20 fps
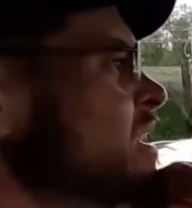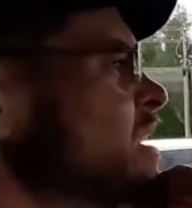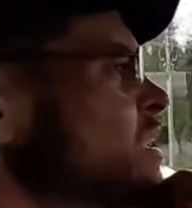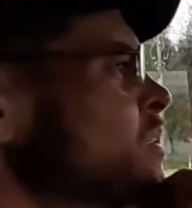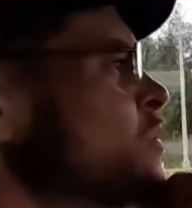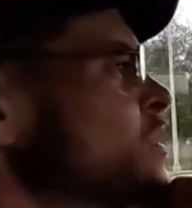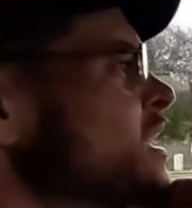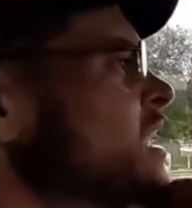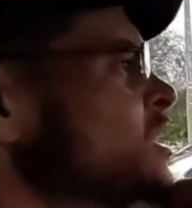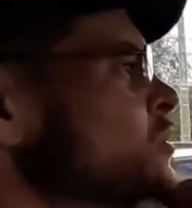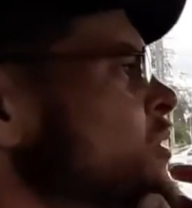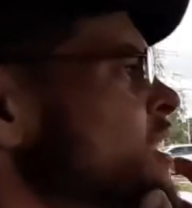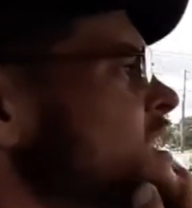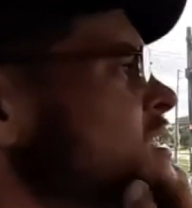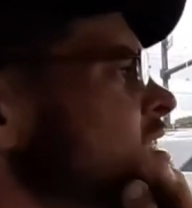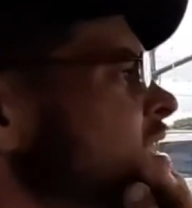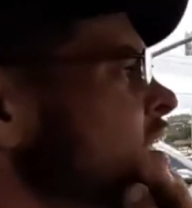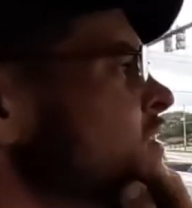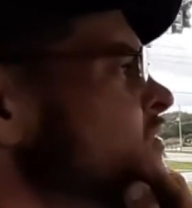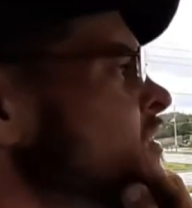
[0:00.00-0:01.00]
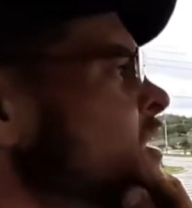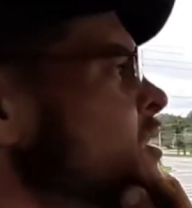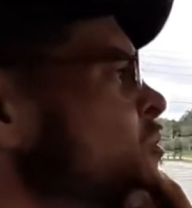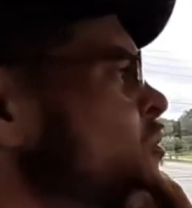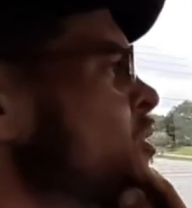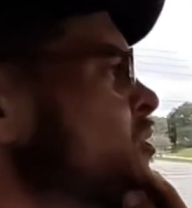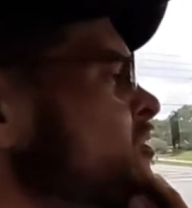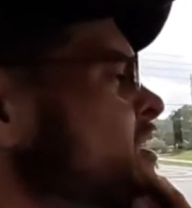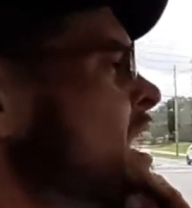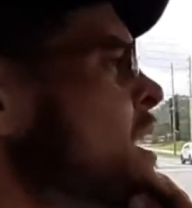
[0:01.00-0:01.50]
but anyways, I think
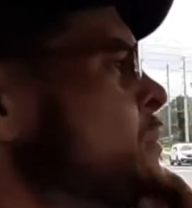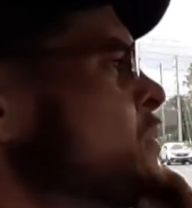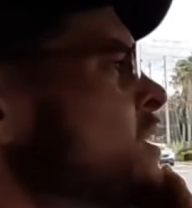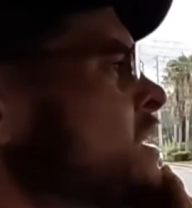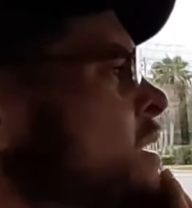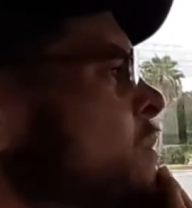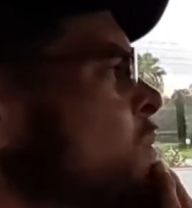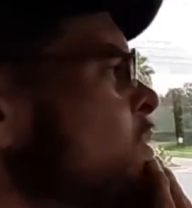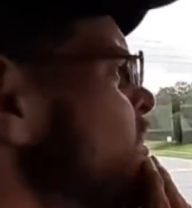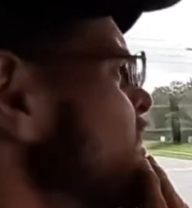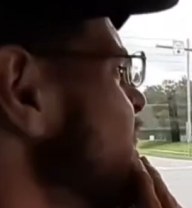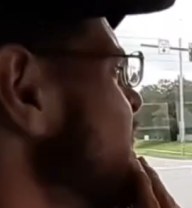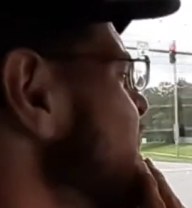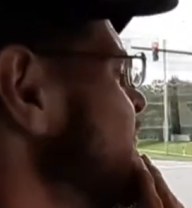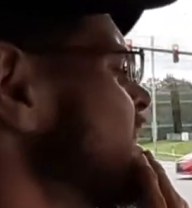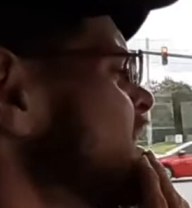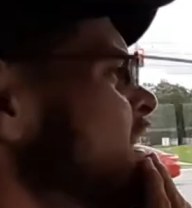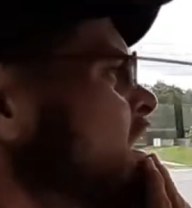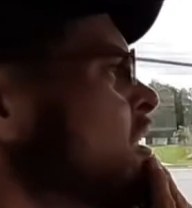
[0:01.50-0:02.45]
we'll wrap it up there. I'll